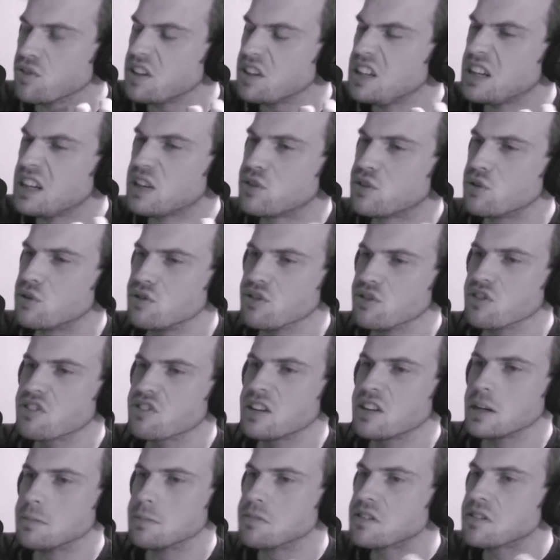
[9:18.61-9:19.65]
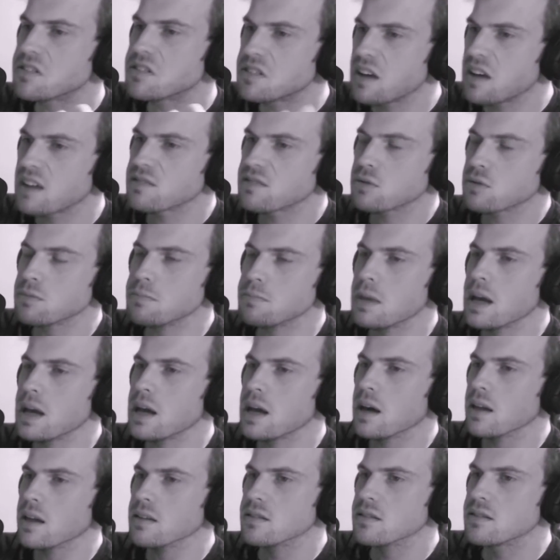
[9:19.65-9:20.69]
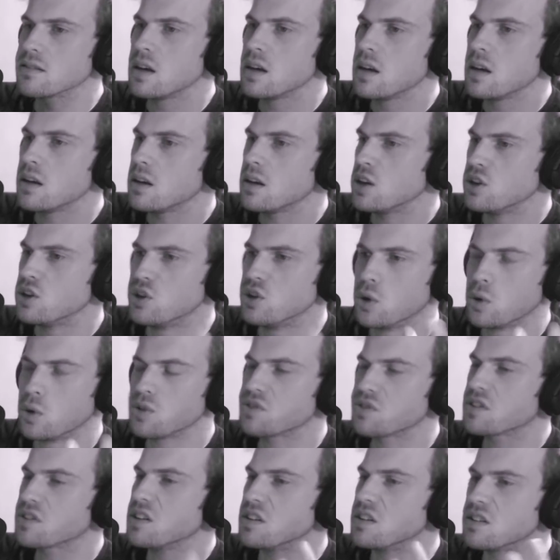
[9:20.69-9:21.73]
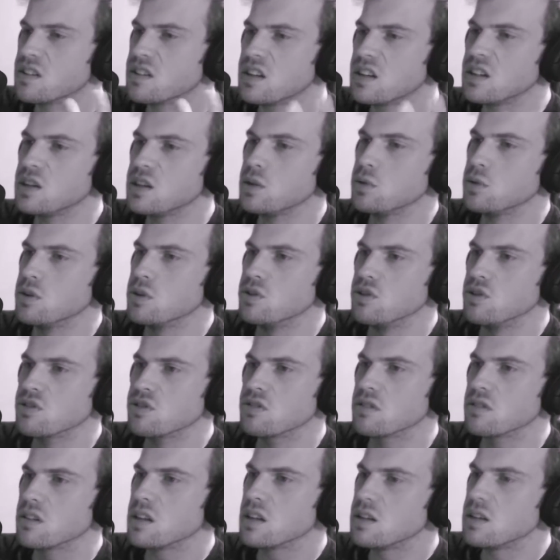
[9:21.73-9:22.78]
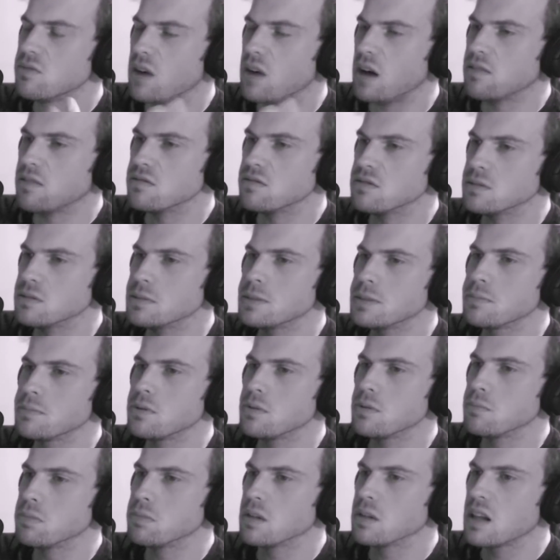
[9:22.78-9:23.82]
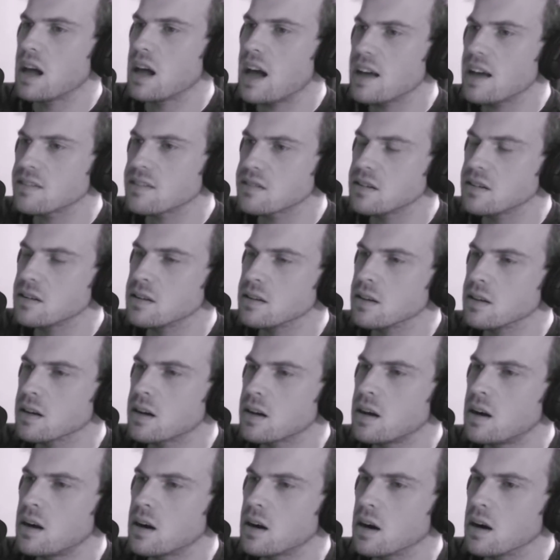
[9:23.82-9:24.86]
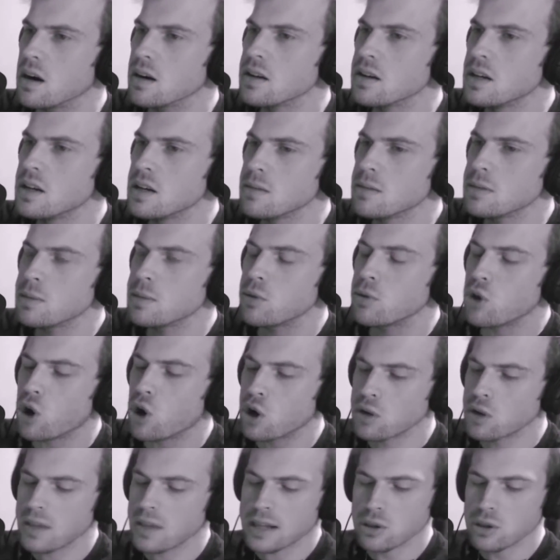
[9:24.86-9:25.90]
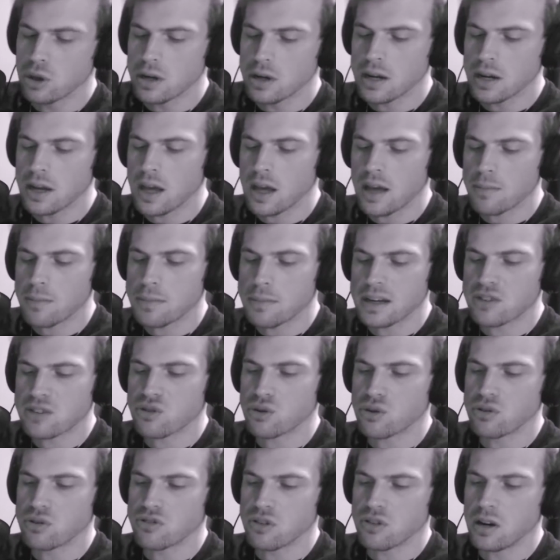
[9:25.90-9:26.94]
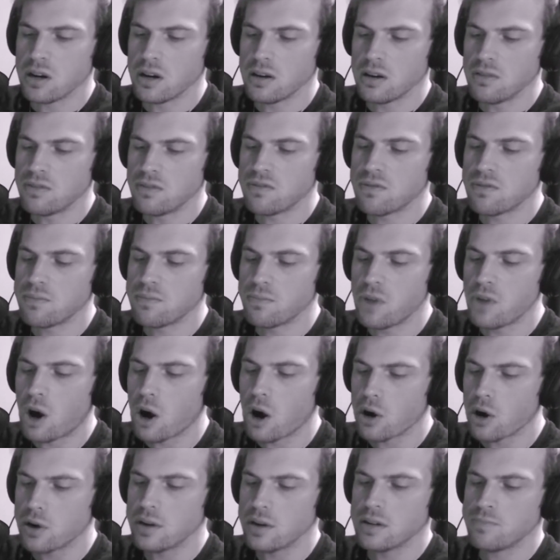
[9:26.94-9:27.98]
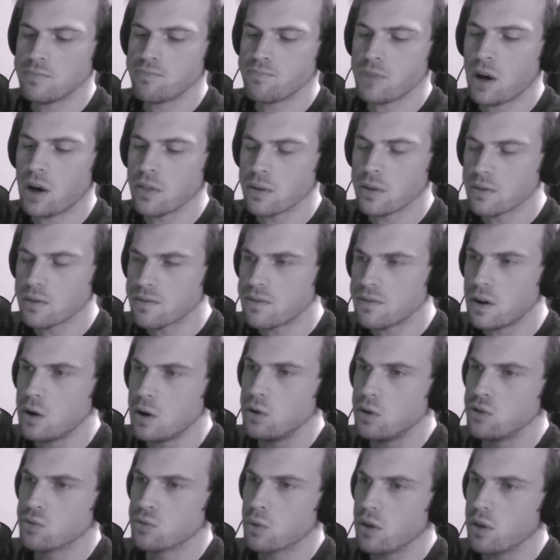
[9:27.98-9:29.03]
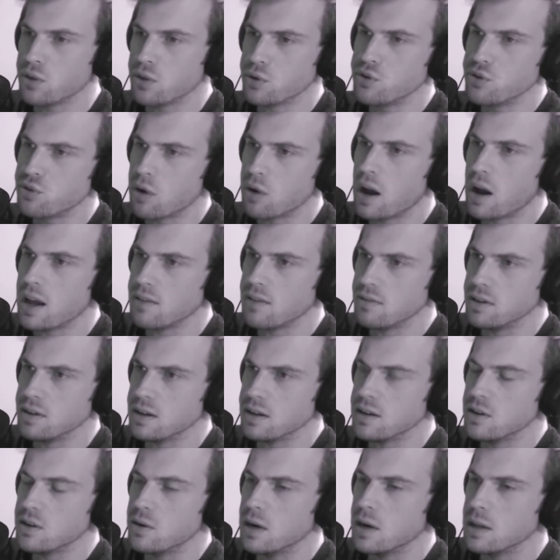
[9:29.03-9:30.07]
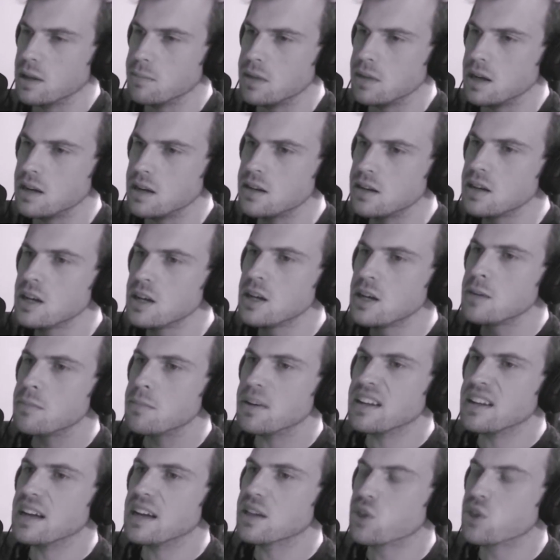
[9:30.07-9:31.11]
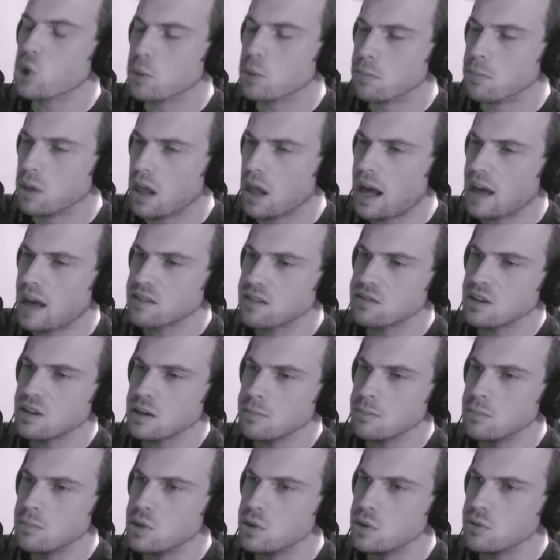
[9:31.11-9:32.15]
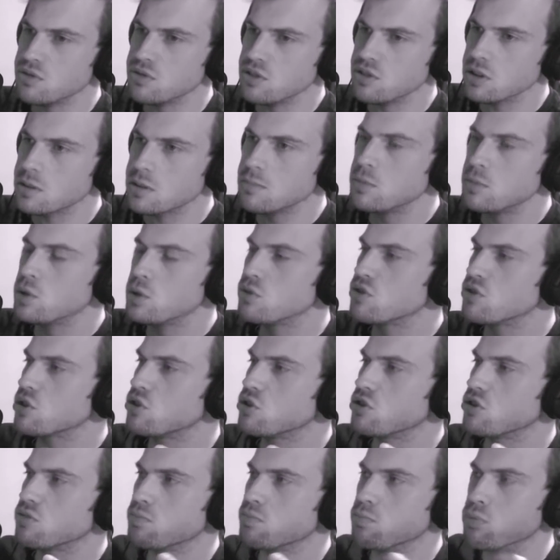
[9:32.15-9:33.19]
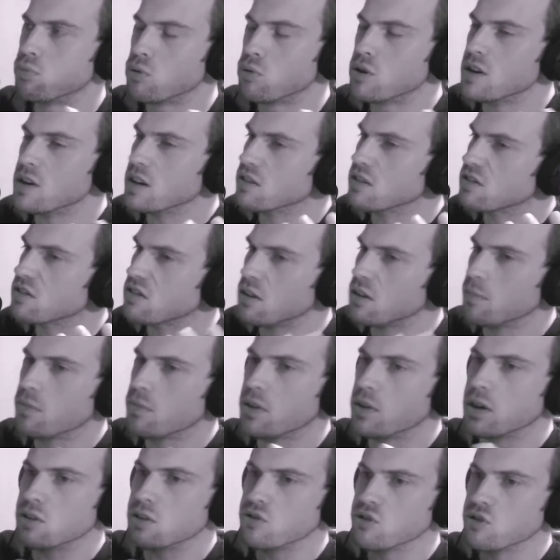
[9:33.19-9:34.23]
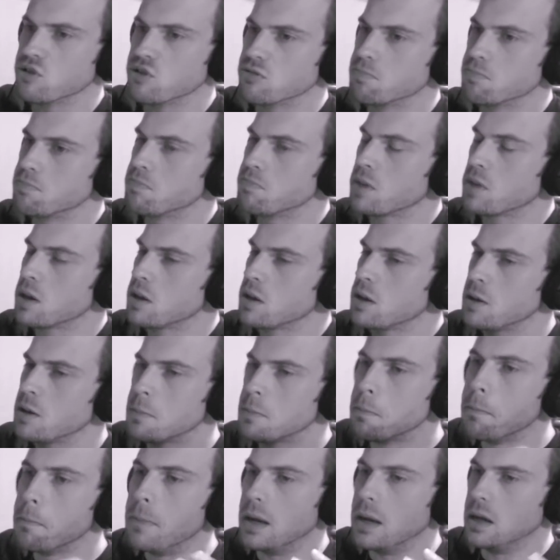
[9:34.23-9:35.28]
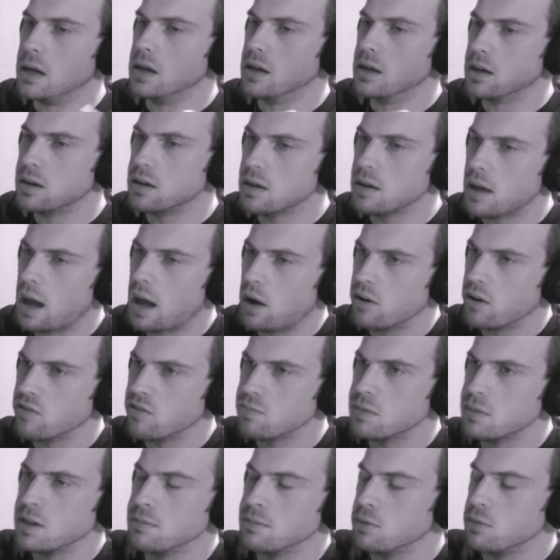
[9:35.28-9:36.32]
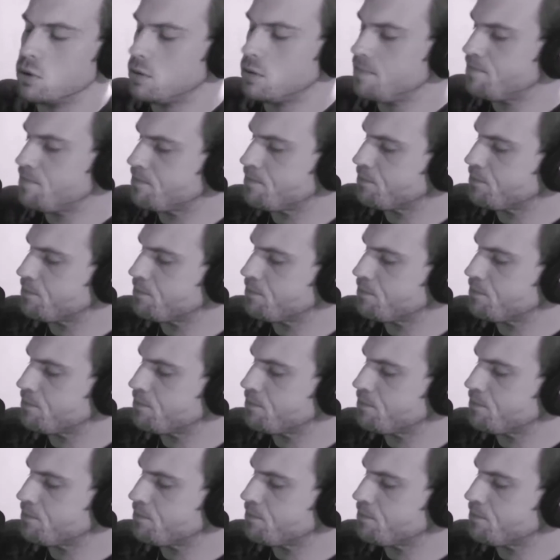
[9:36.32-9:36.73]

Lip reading: Teenagers just get obsessed with bands. Adults continue to just live off of it. People blast it in the car. People aren't like looking at pictures of art on their phones while they're driving, you know what I mean? But yet they're blasting music. Music just brings something just big out of people.